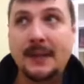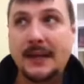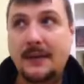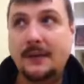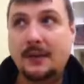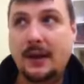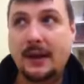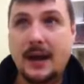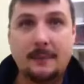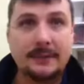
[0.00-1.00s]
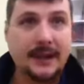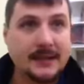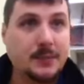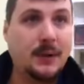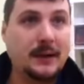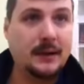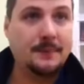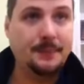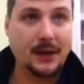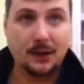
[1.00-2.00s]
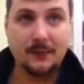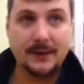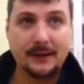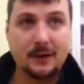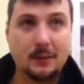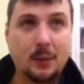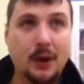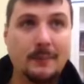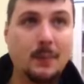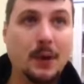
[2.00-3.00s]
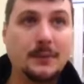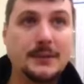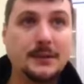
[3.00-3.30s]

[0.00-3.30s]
even like last week, I could have done a lot more work, but what I was